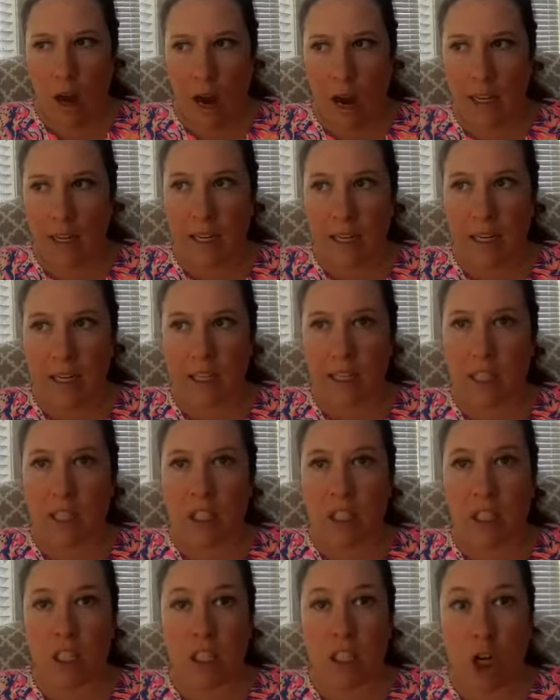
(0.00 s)
I needed
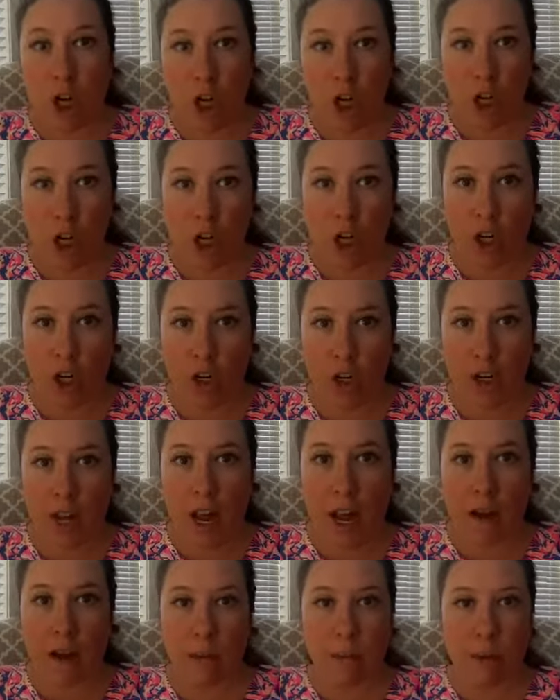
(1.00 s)
to learn
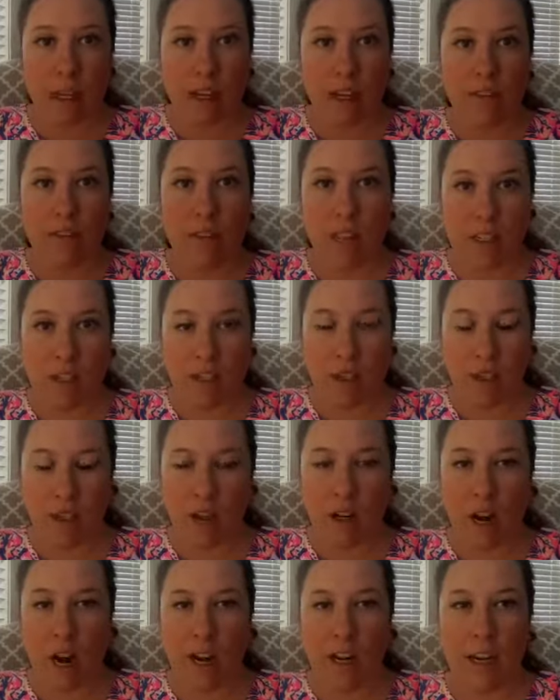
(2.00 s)
how to be an
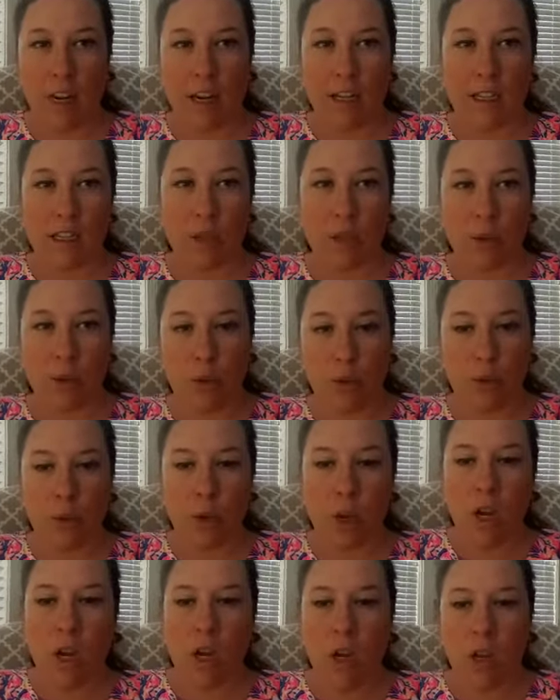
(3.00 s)
investor. I needed to
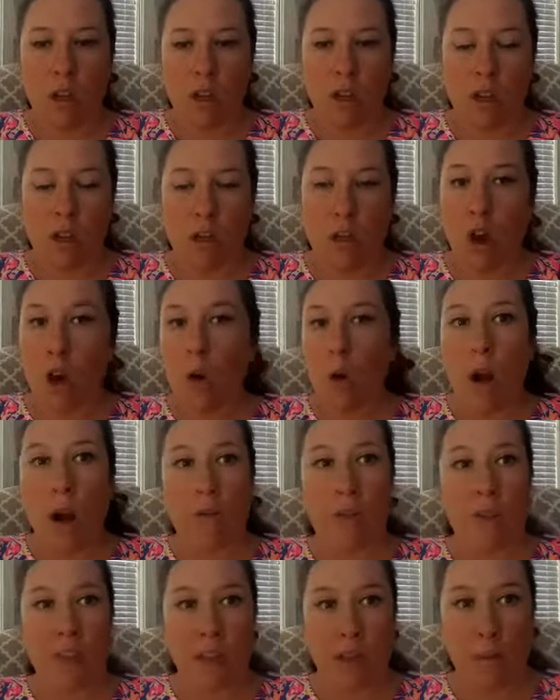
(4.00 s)
know
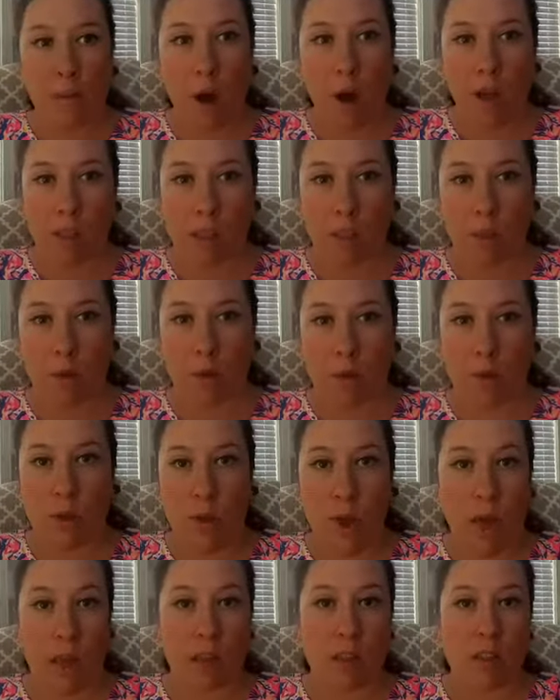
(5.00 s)
everything possible so
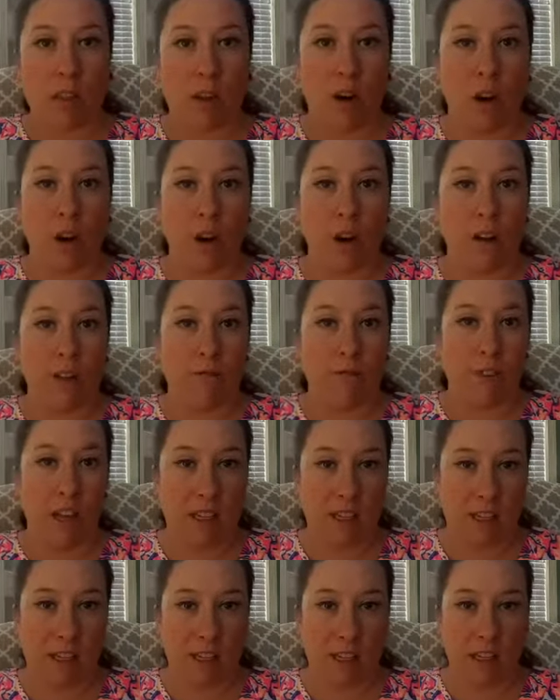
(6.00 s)
that I could start
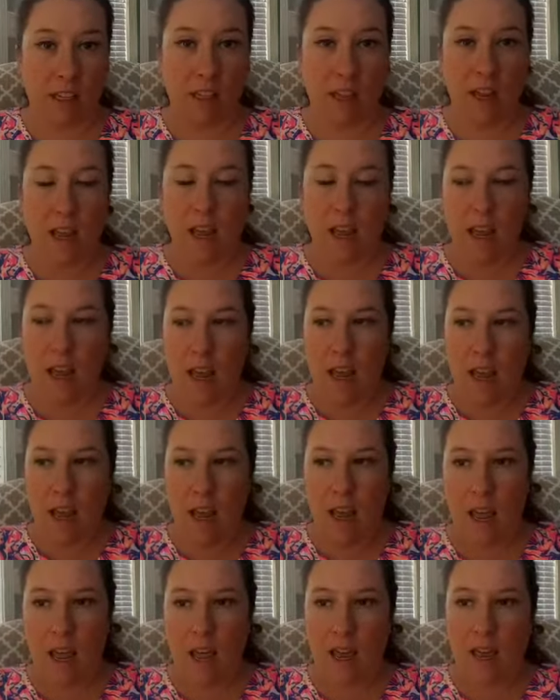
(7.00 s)
investing.
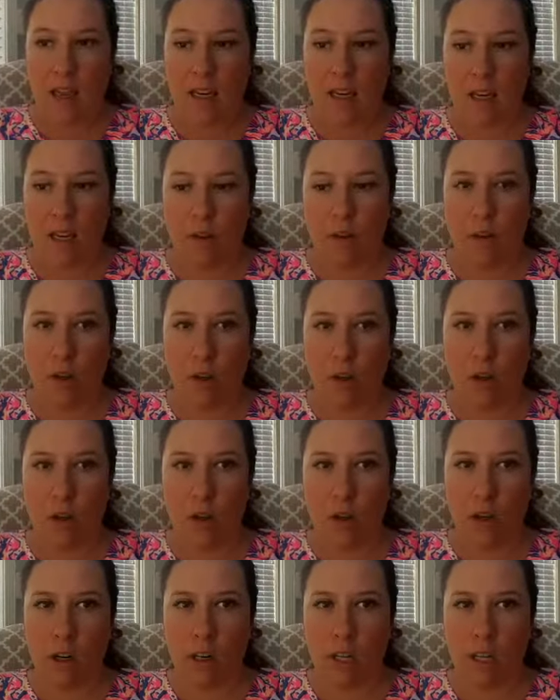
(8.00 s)
And if
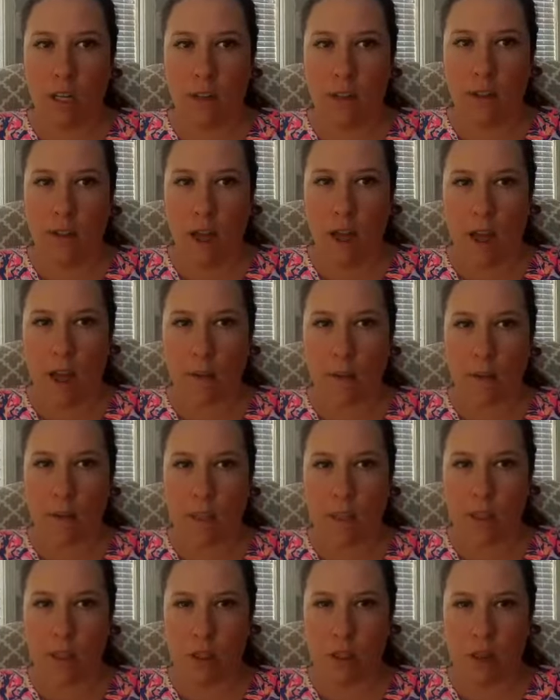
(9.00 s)
you're in that
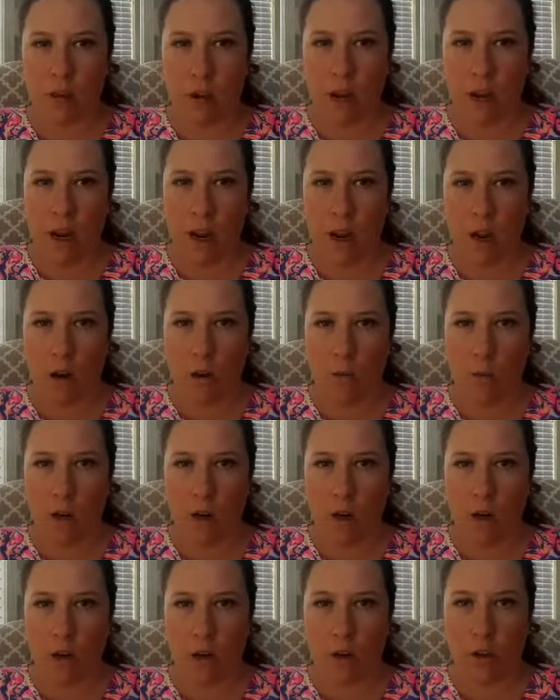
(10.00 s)
position right now
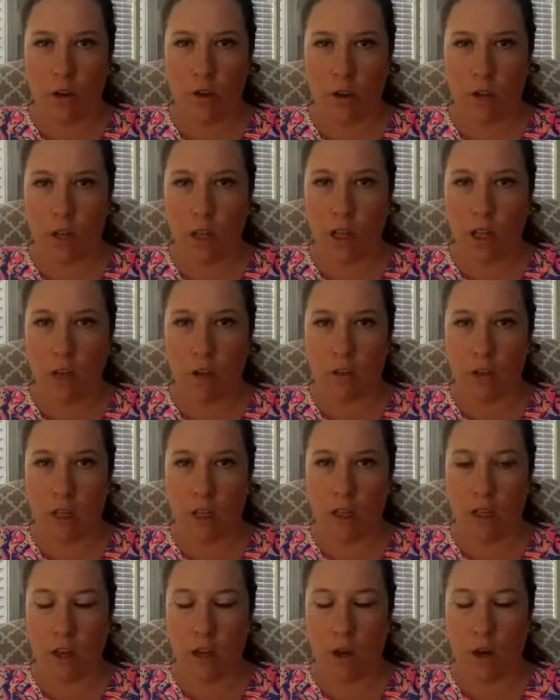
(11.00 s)
where you feel like you need
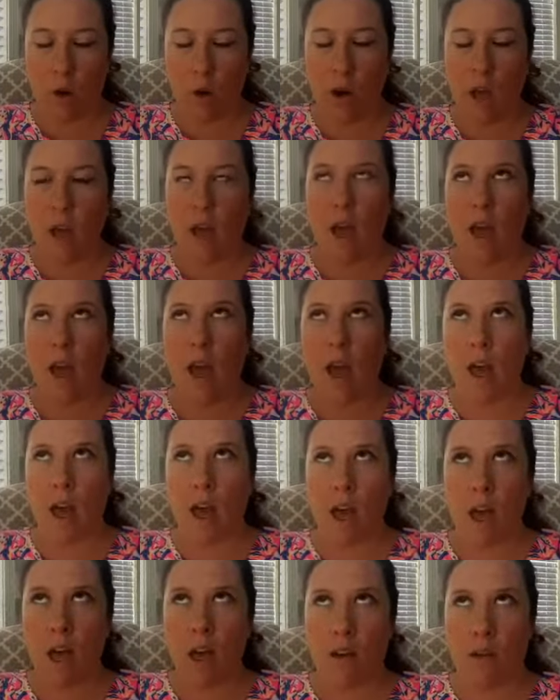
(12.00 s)
to know
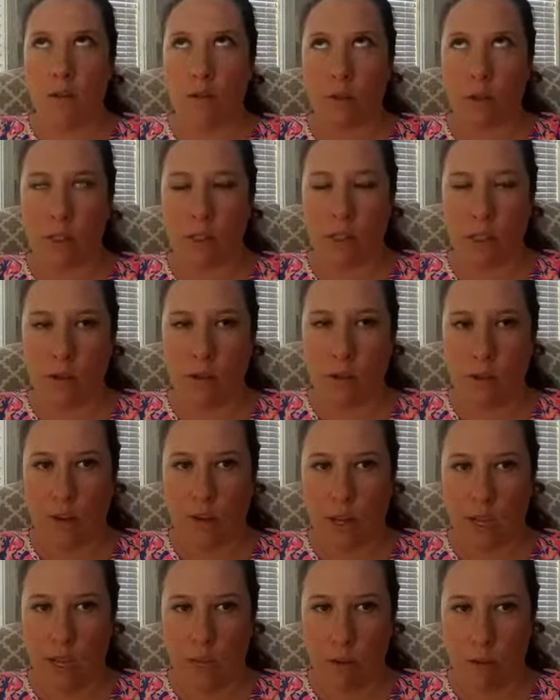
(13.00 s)
every single
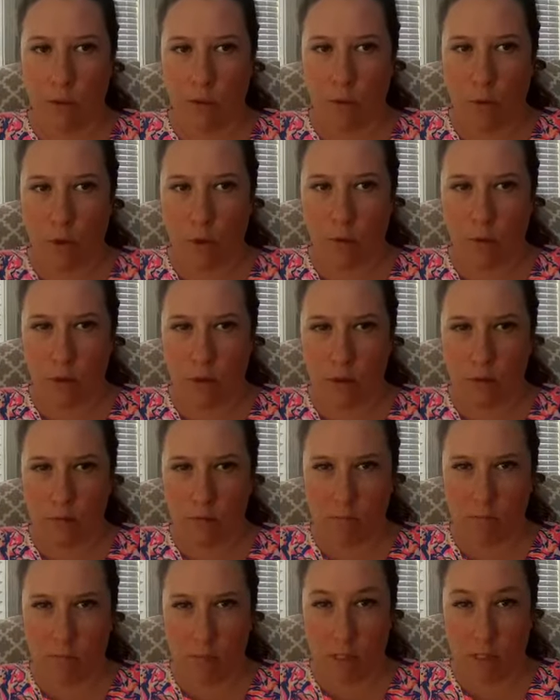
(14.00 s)
thing before you
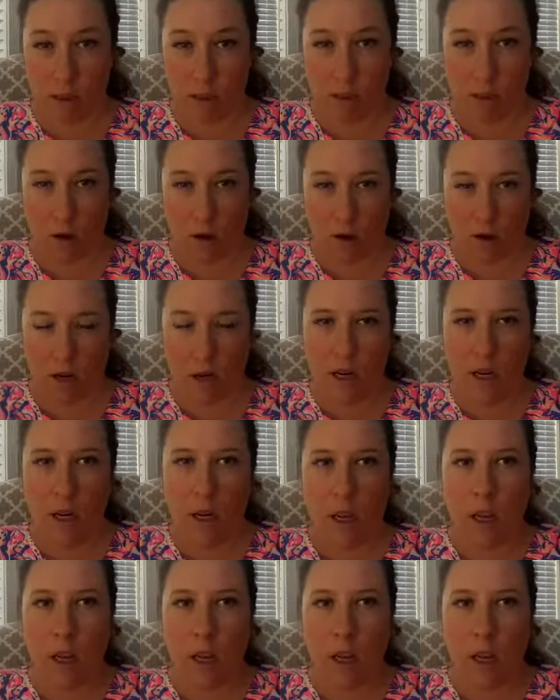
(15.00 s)
can get started,